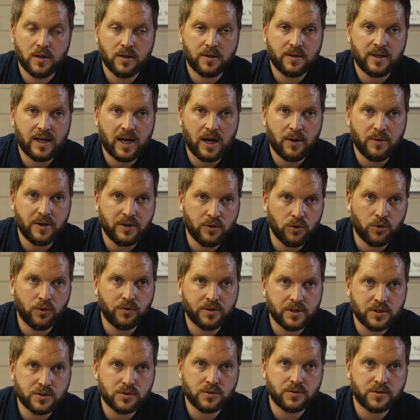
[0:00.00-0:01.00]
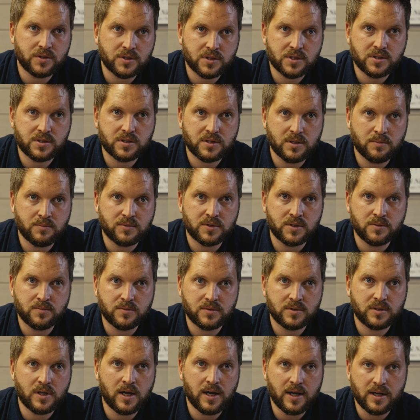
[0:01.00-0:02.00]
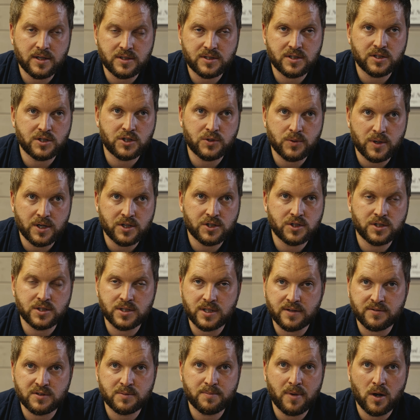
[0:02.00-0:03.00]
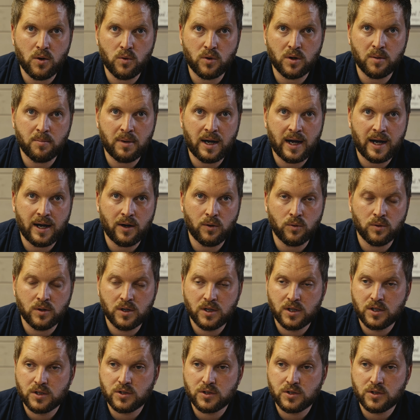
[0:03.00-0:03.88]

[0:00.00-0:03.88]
Now, in all these other situations I've spoke about,